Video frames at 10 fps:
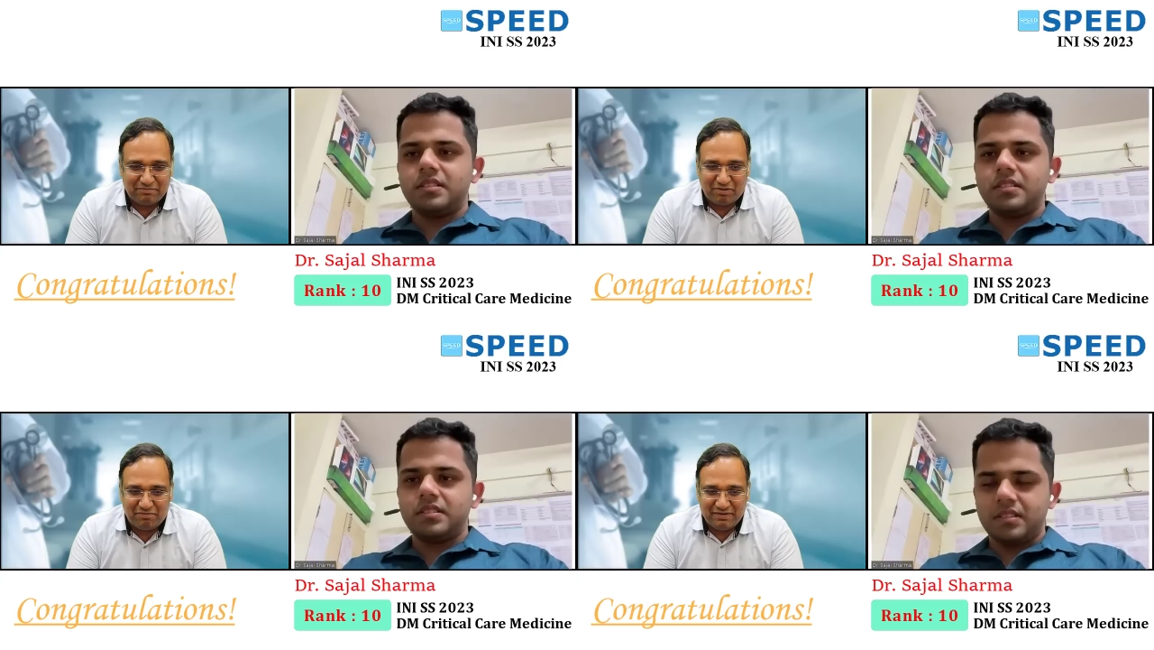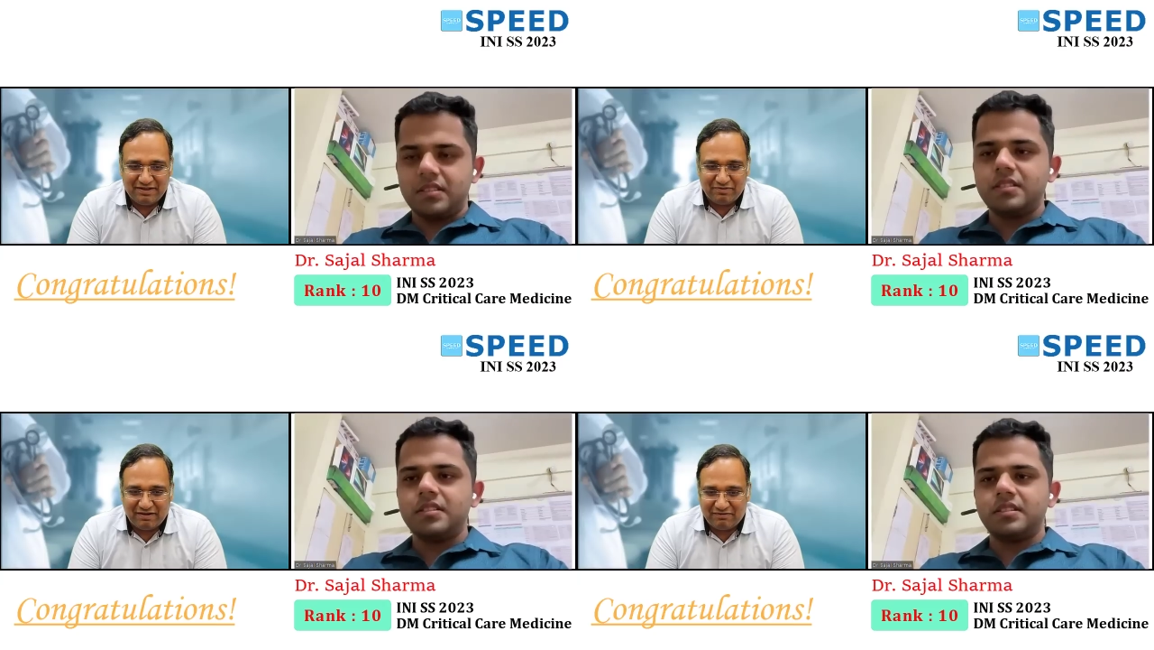Speaker 1: then probably
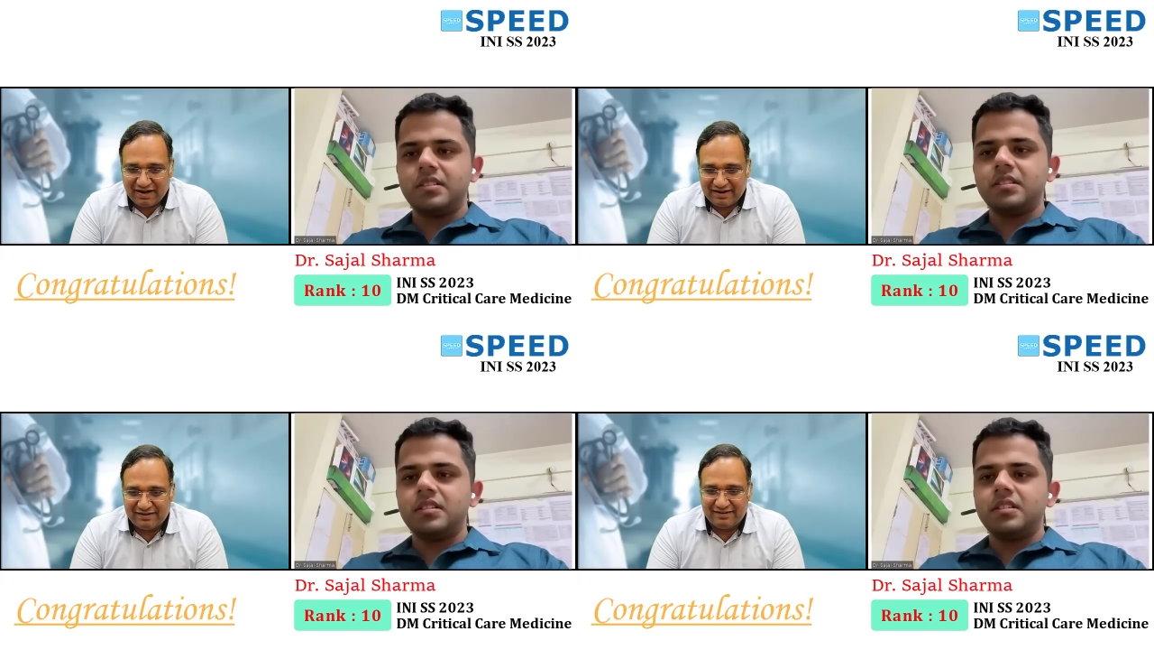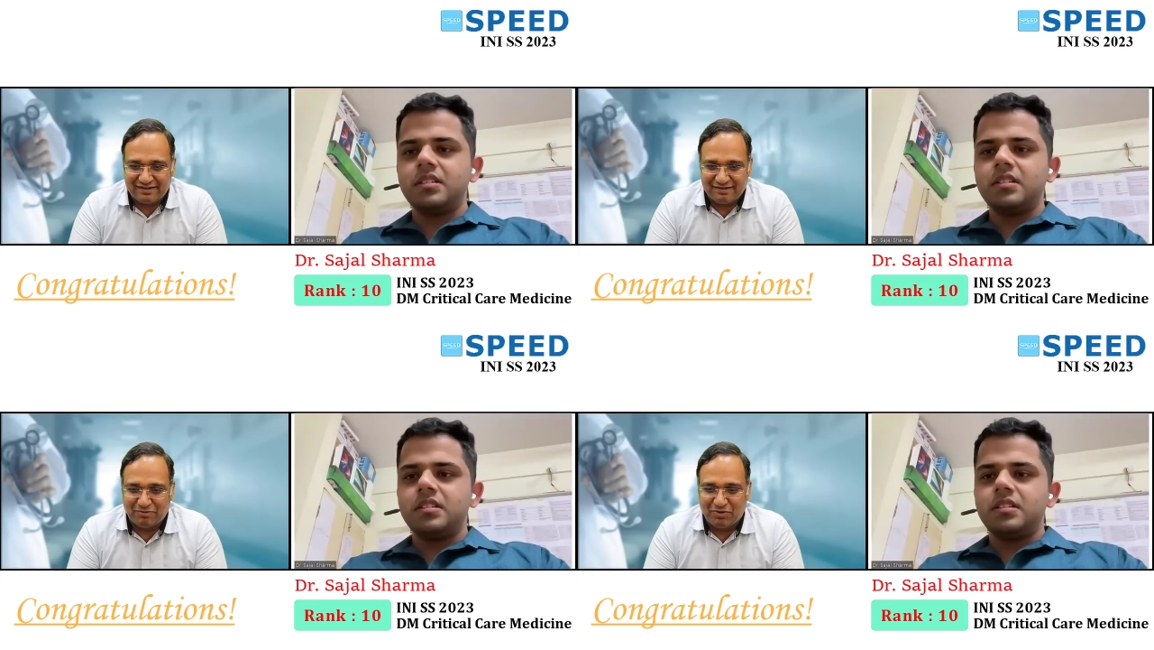they would have had a
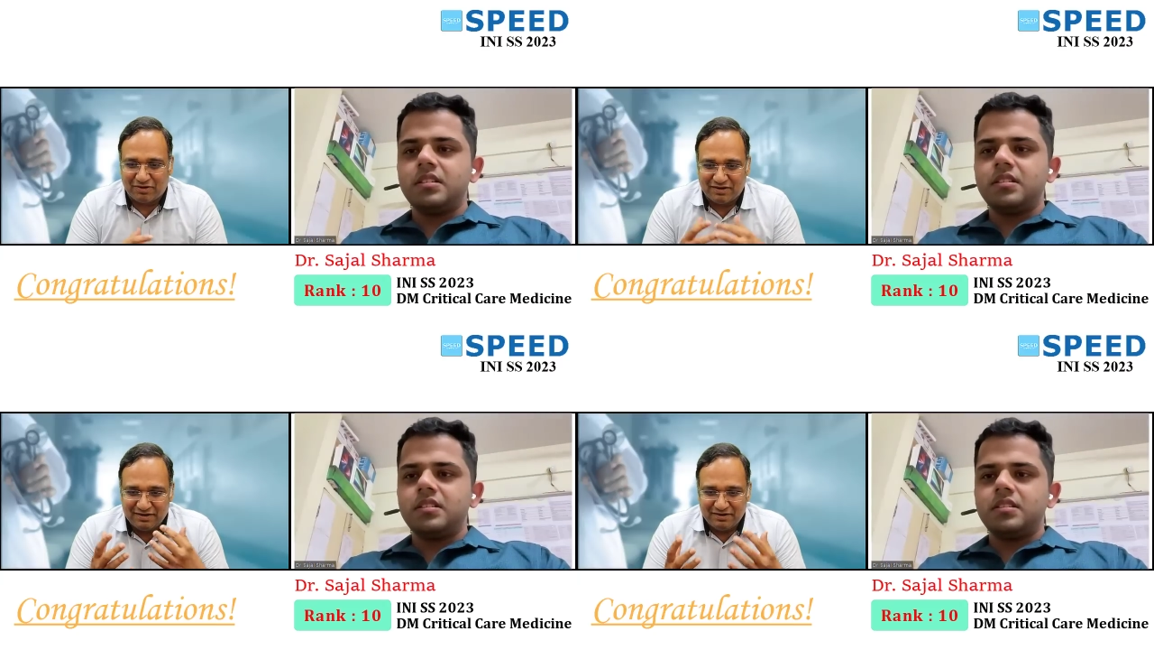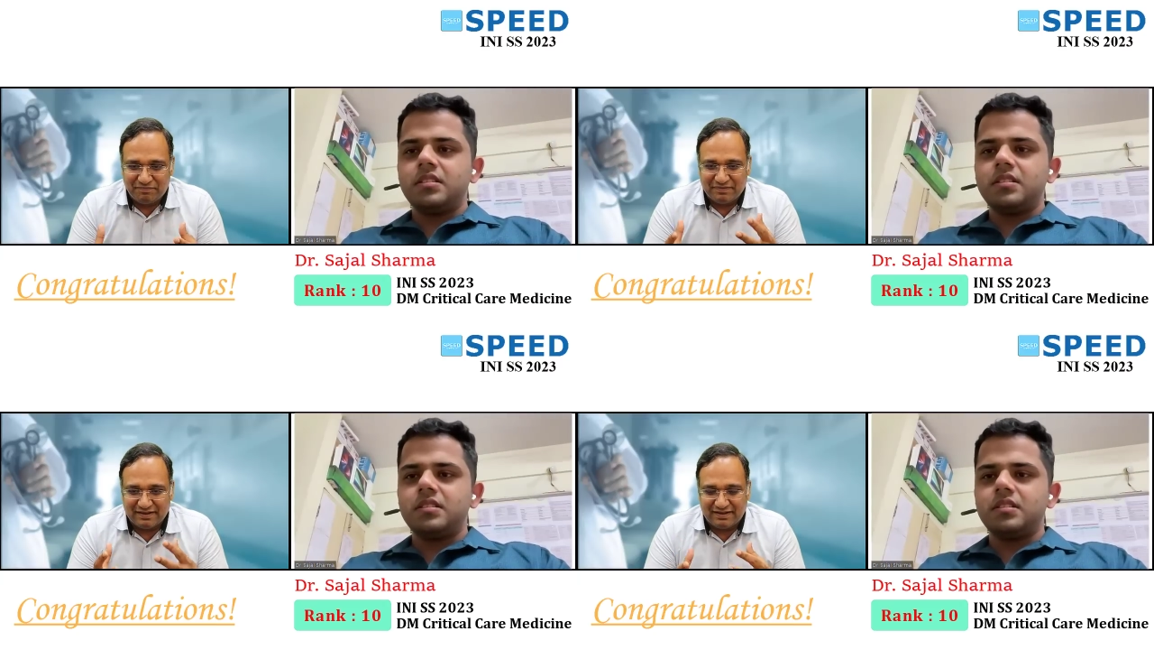little more
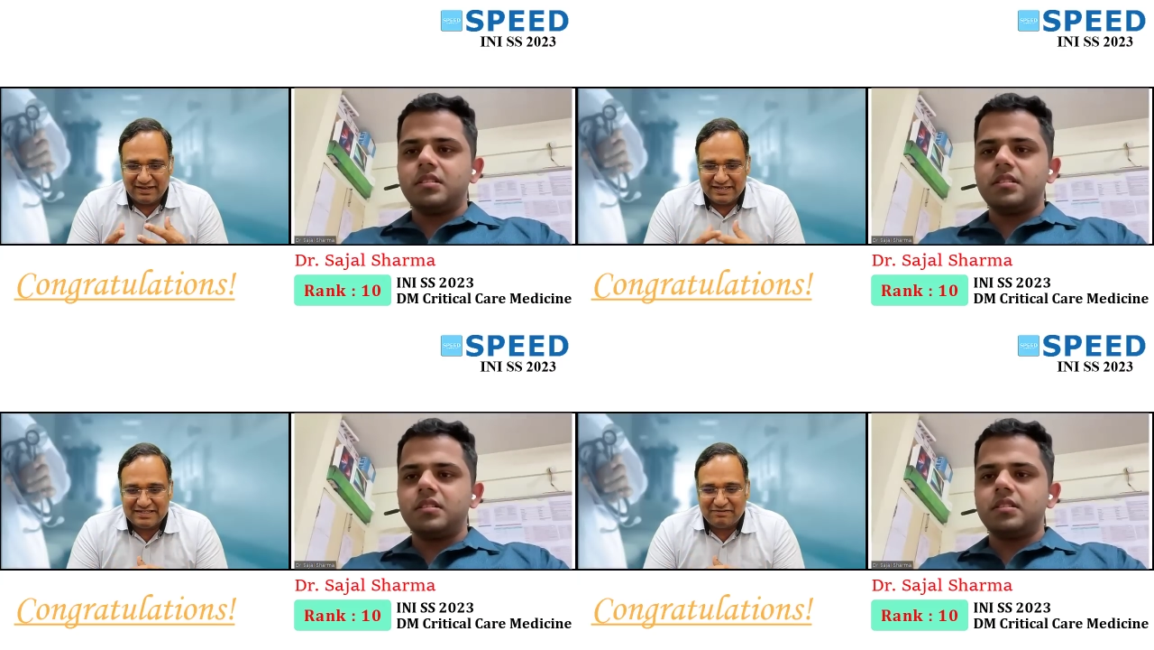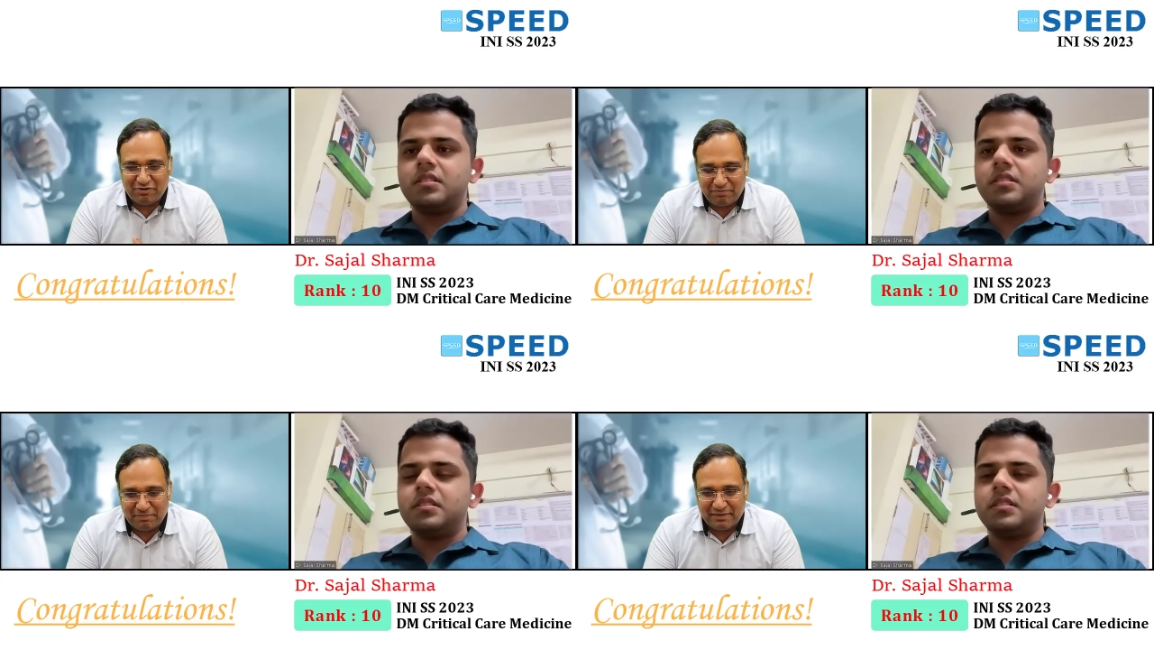uh, easy way
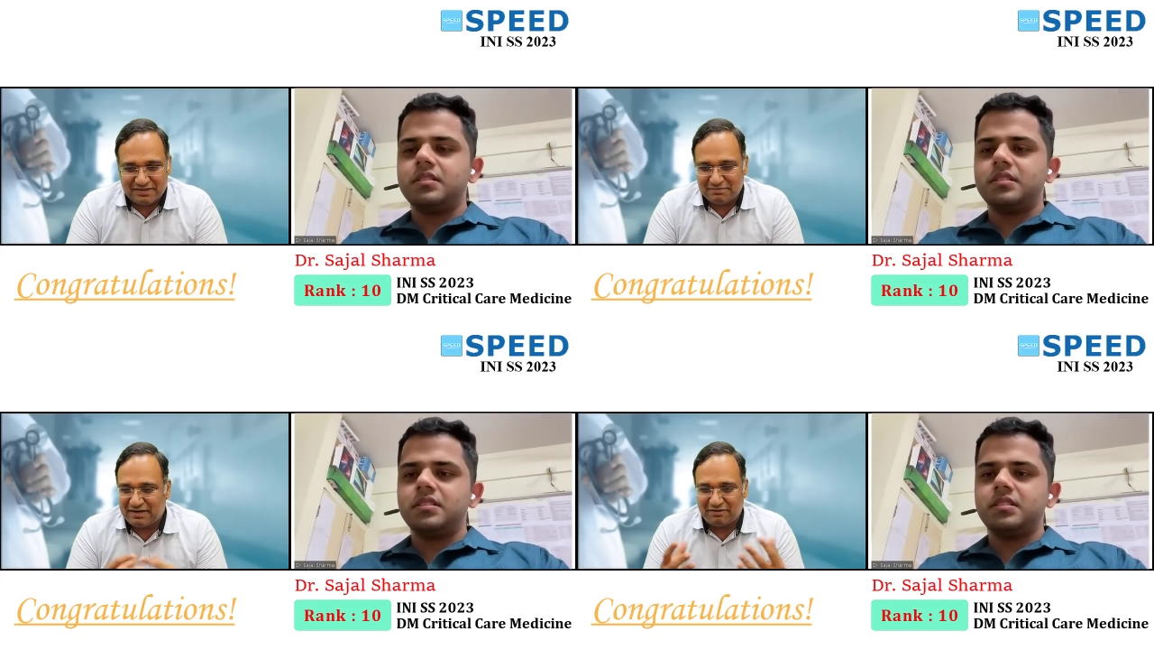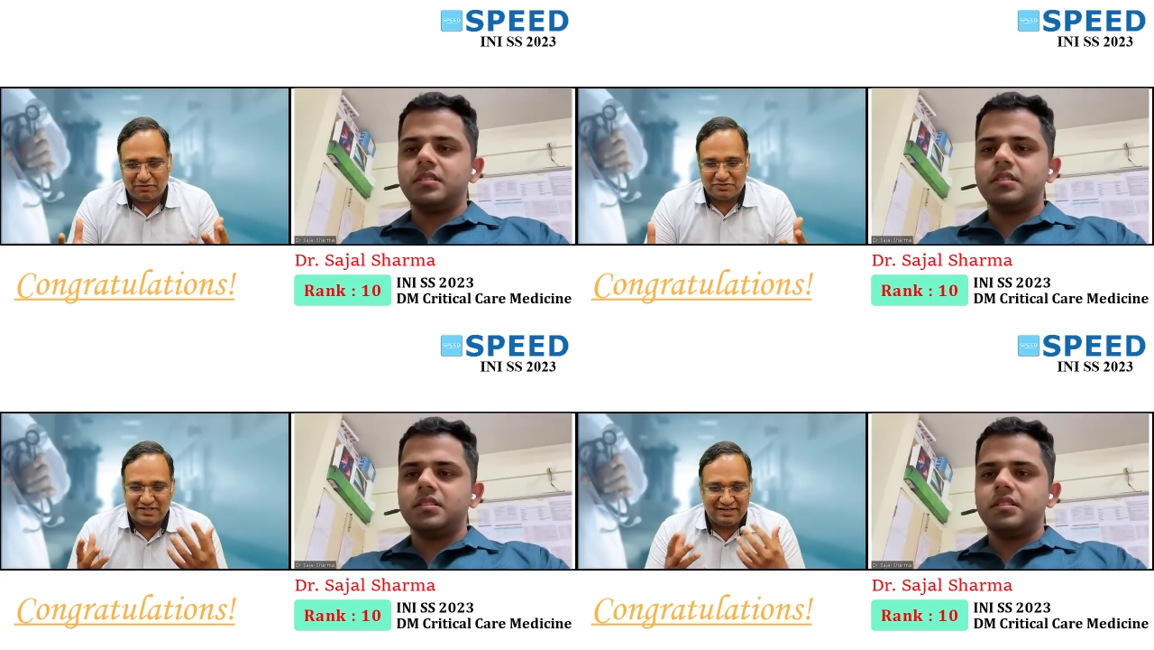of preparation, but
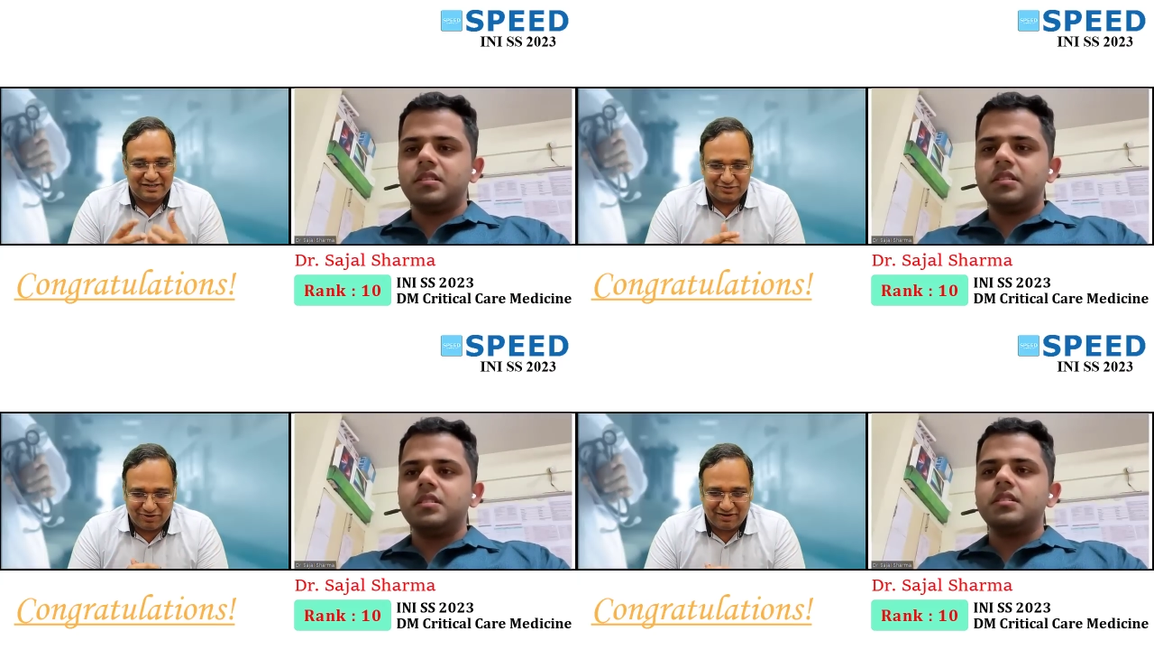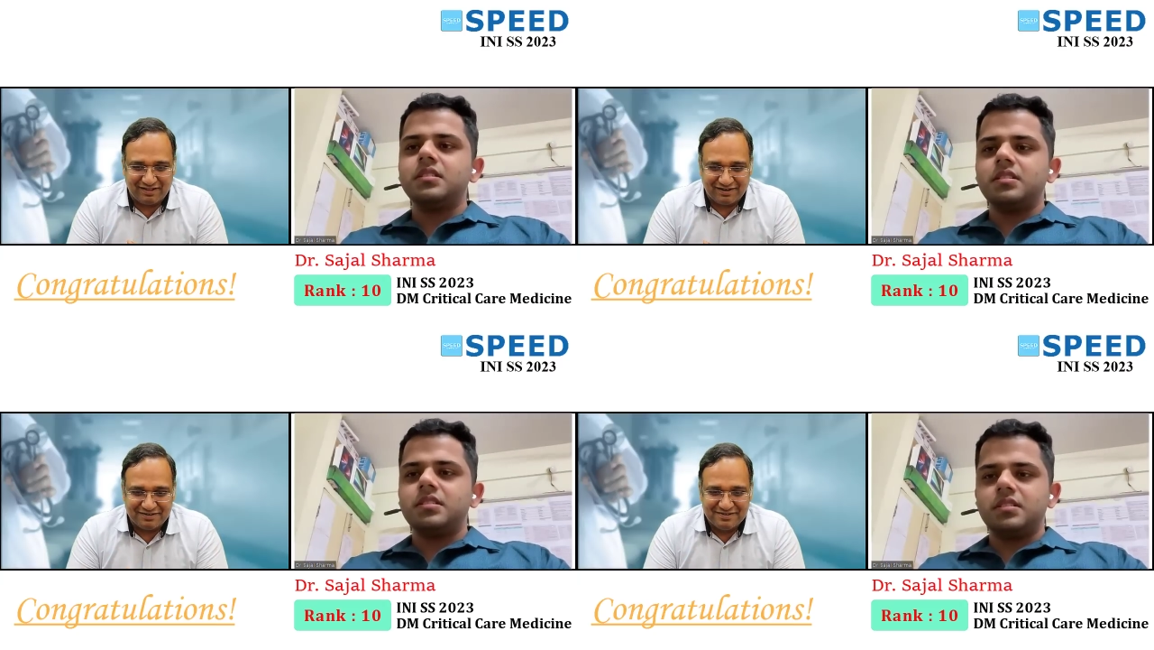unfortunately it is not
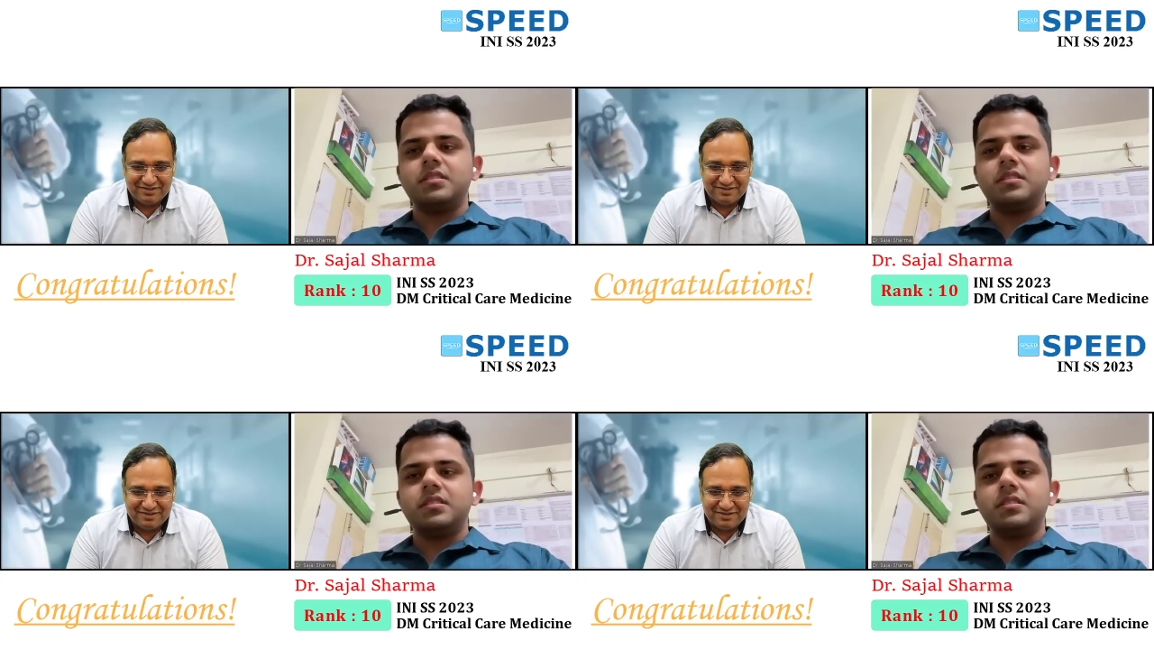there.